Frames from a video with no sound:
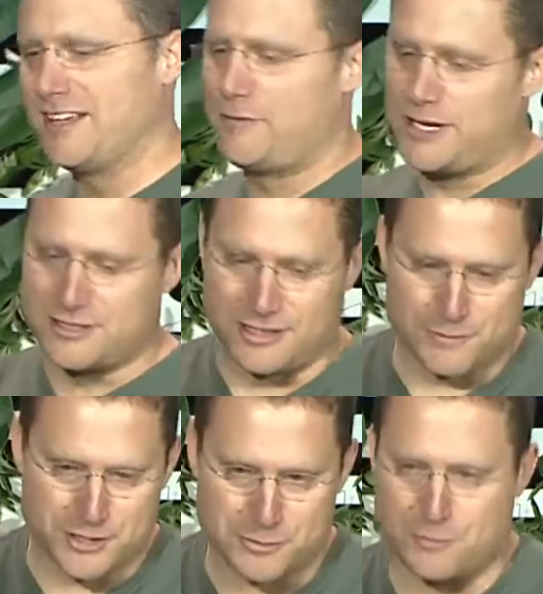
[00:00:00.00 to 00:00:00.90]
if we could
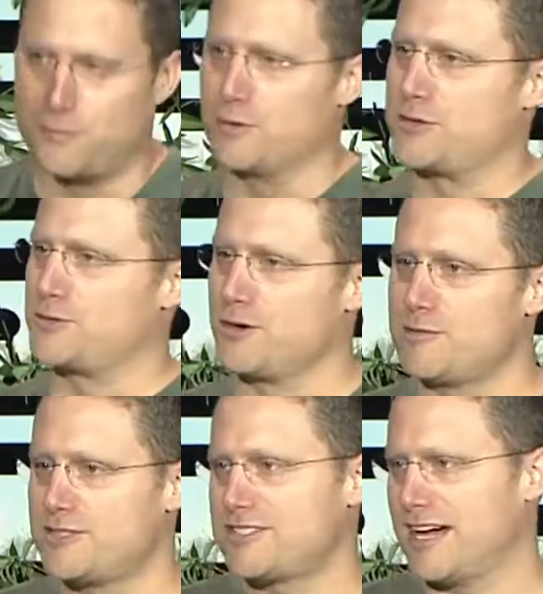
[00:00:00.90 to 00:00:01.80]
deliver just before a
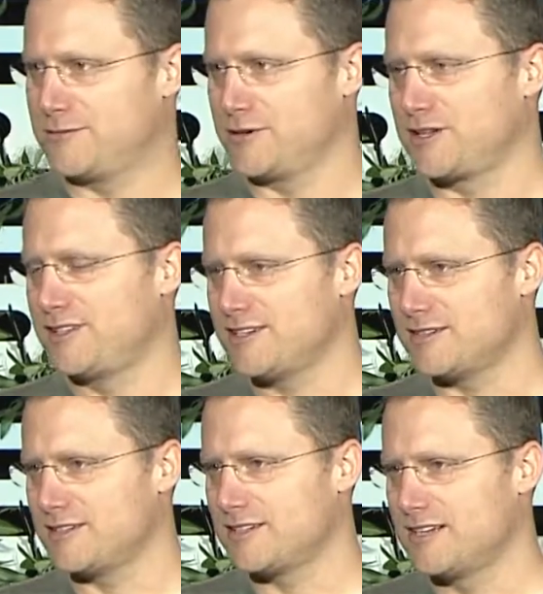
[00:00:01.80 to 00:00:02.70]
storm and just after it
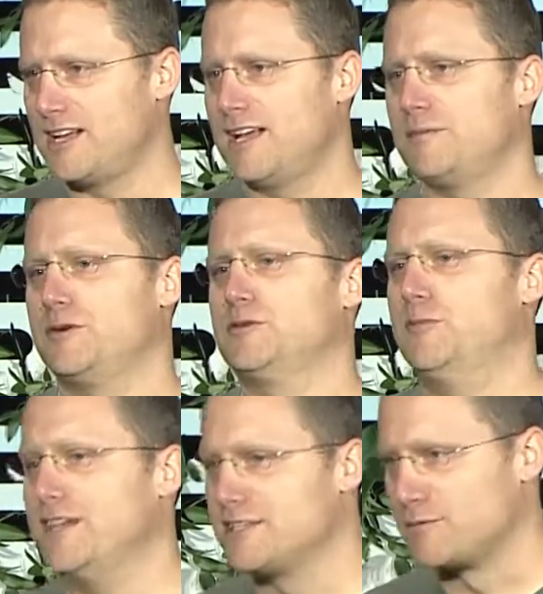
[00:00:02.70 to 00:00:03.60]
cleared but it was
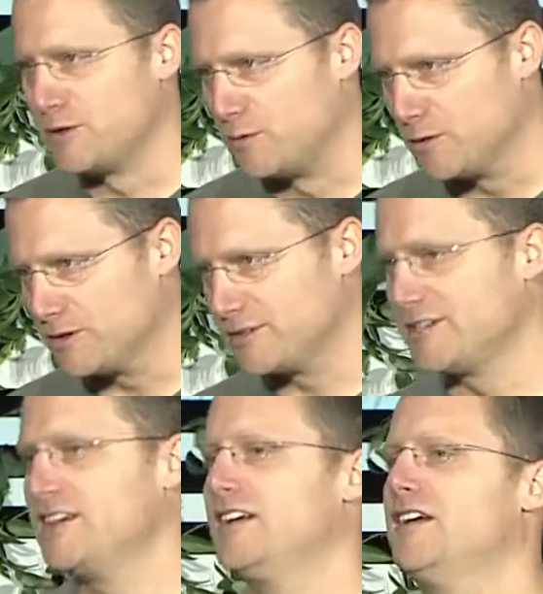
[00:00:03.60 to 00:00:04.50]
being in the real world,
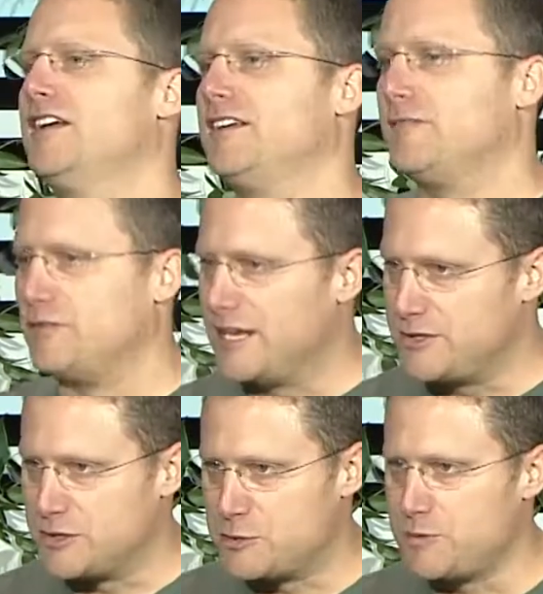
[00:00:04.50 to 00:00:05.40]
getting
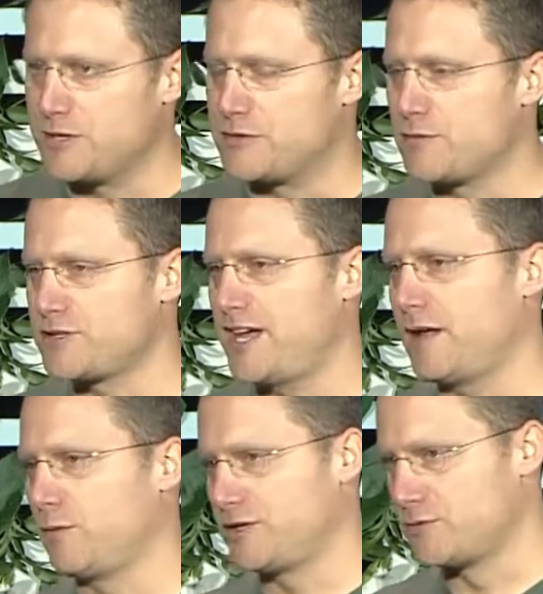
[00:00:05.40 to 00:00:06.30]
to experience
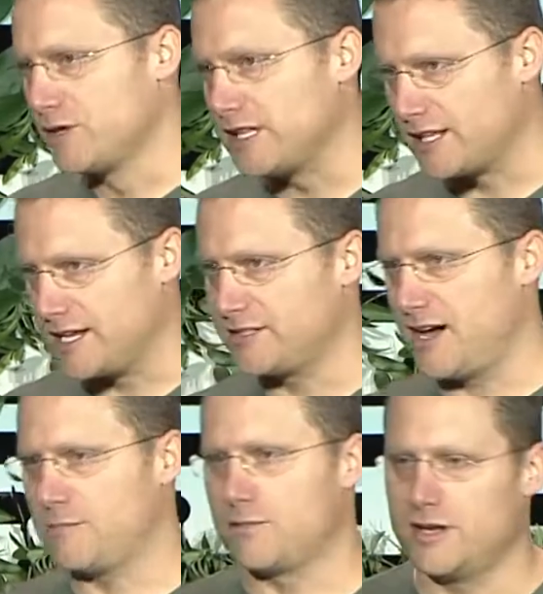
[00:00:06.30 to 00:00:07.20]
firsthand what it's really like to
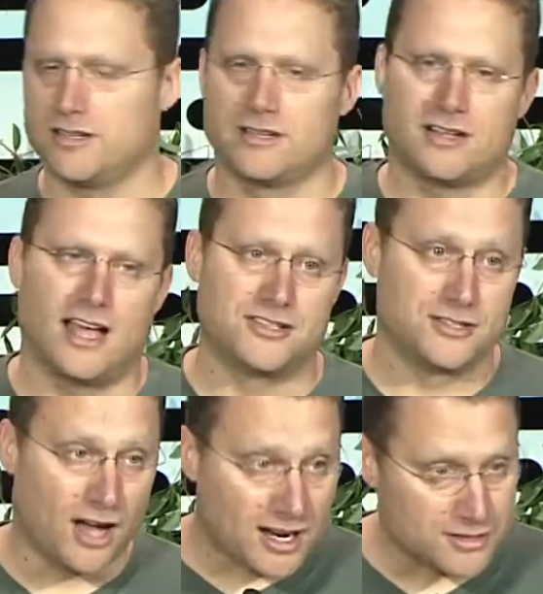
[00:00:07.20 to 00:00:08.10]
operate as
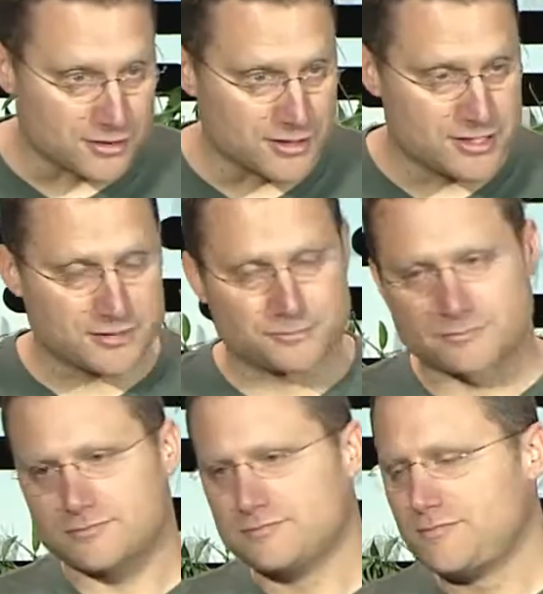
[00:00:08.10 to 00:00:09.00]
doctors.
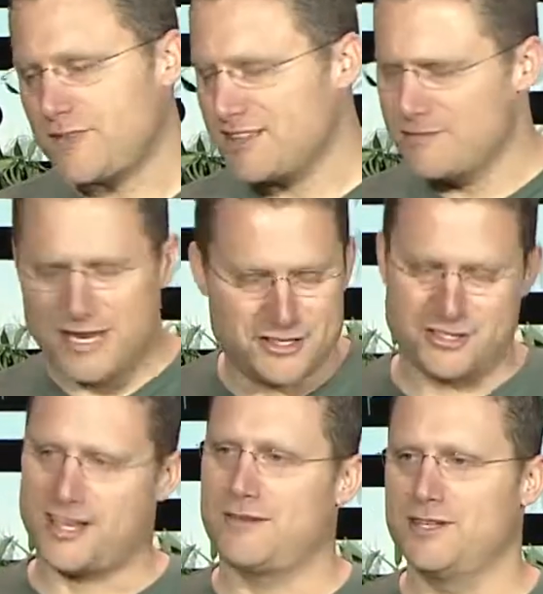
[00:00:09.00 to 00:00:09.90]
It made it
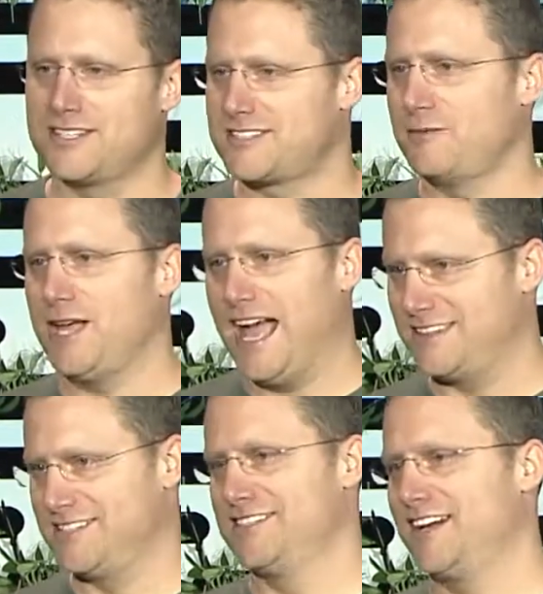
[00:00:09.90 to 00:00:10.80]
just obvious that we
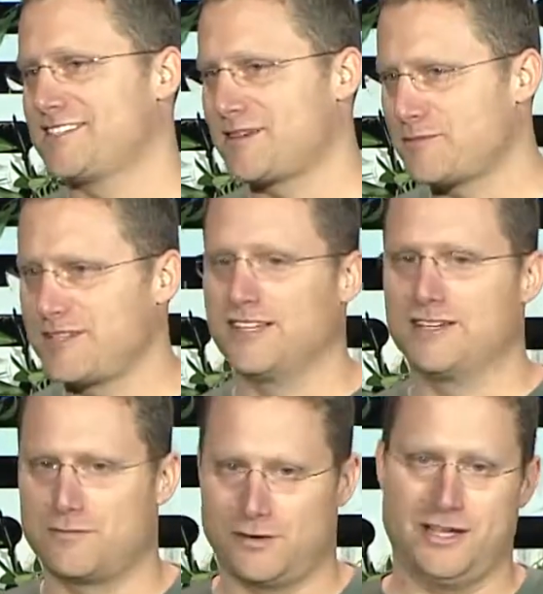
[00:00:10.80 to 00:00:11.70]
had to design something that
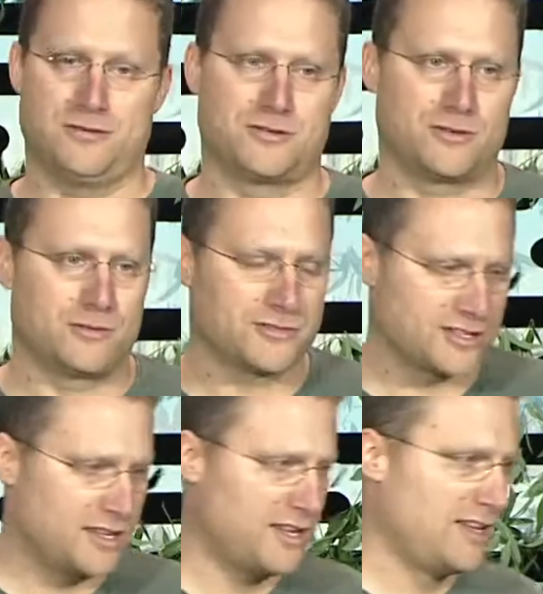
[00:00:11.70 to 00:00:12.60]
could fly through storms.
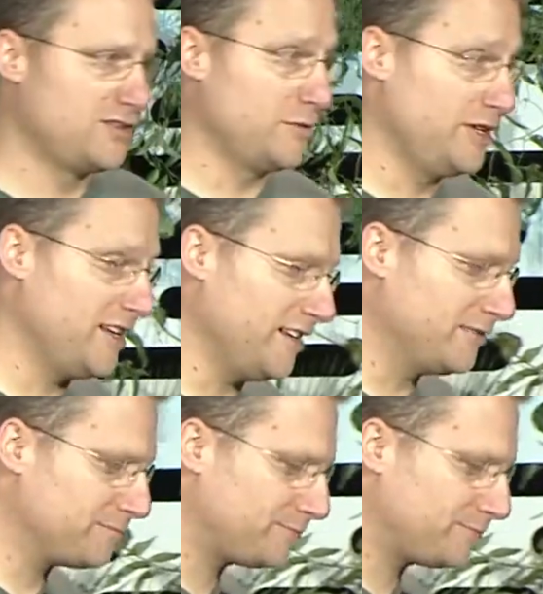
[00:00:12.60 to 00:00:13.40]
So we did.